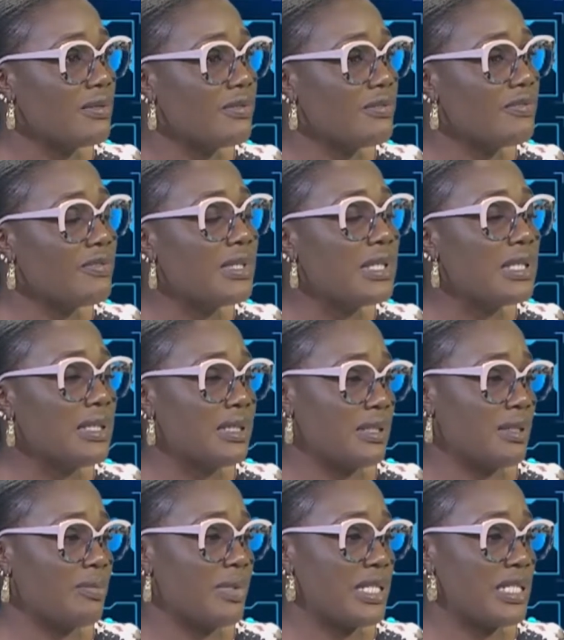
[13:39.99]

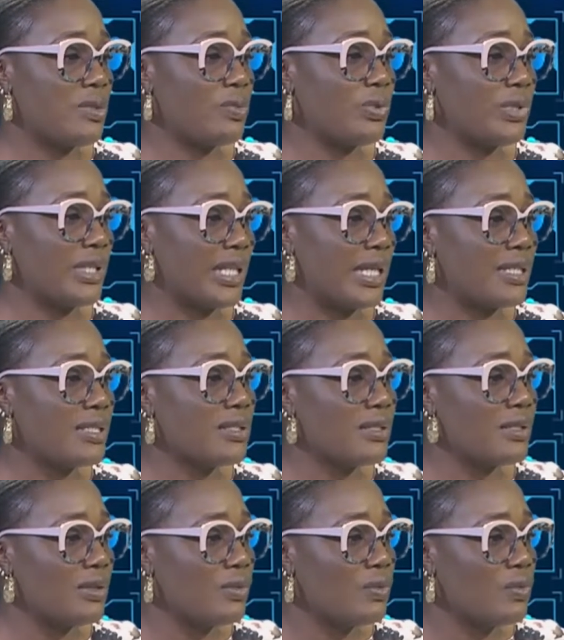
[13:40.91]
feeling the person will get
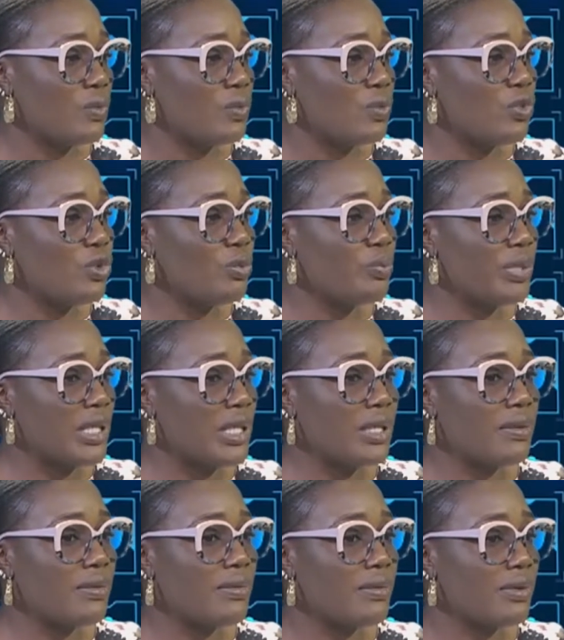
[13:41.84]
will
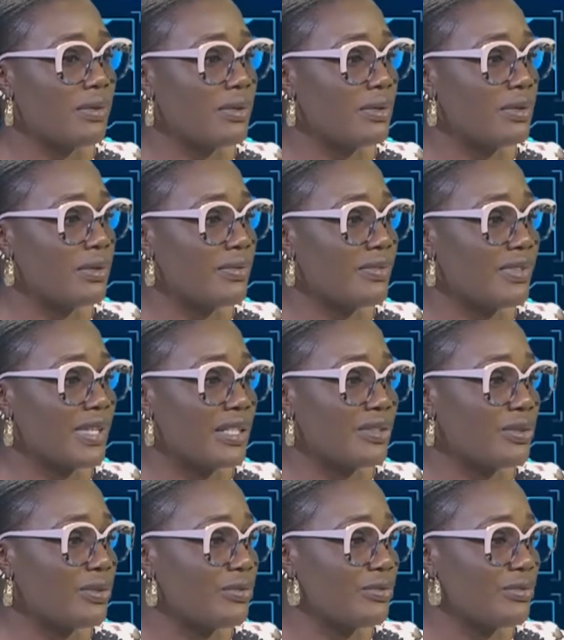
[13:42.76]
be
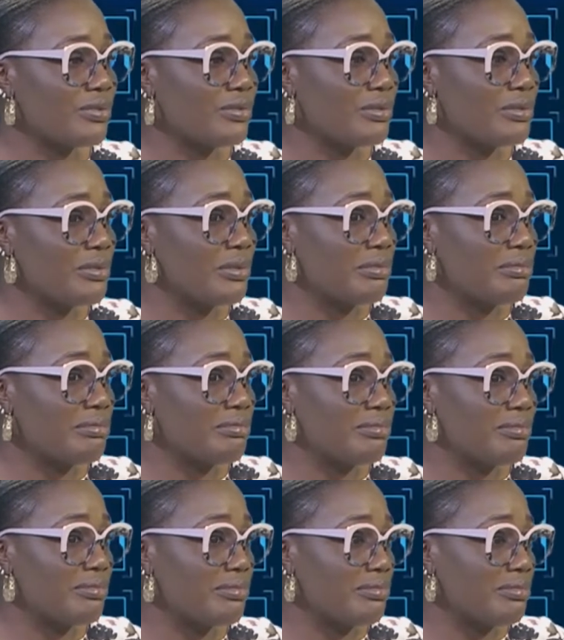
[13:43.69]
that of
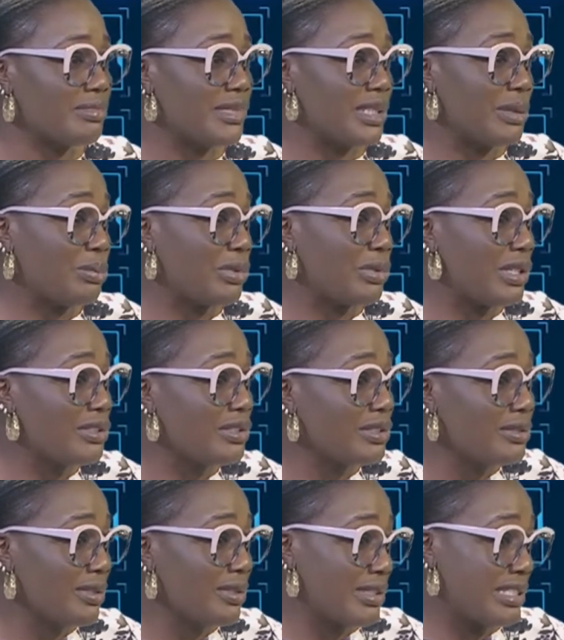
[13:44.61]

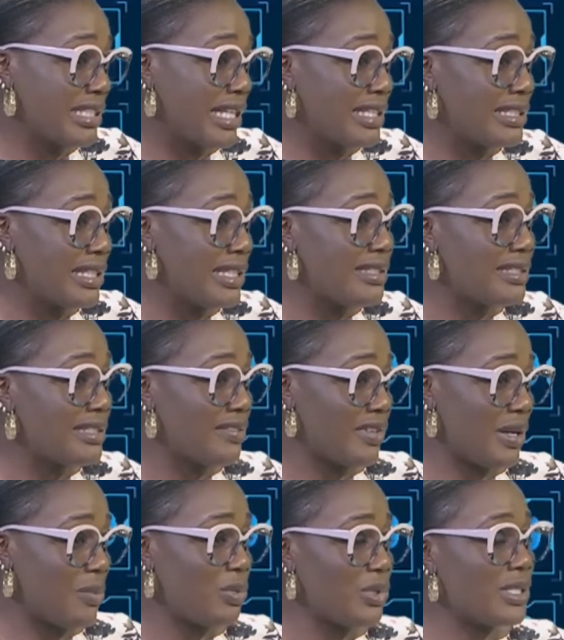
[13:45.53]
depression or sadness,
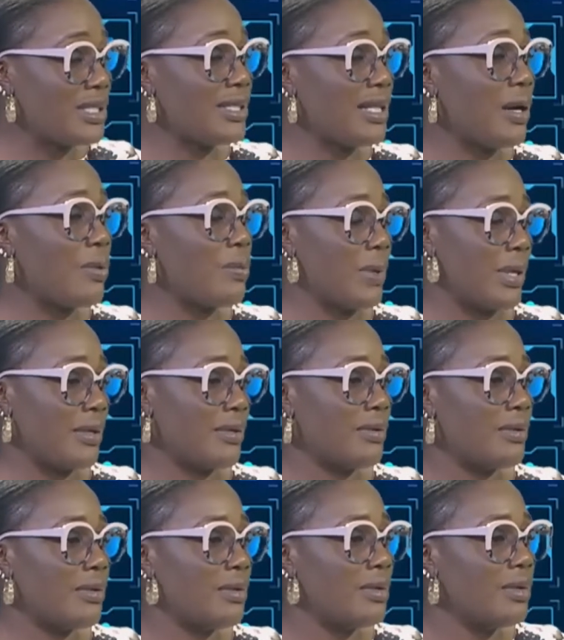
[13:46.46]
if I put it that way.
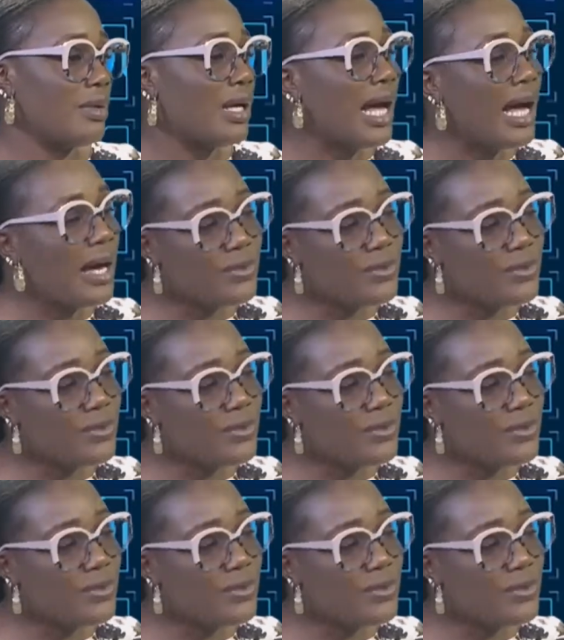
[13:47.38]
Yeah. How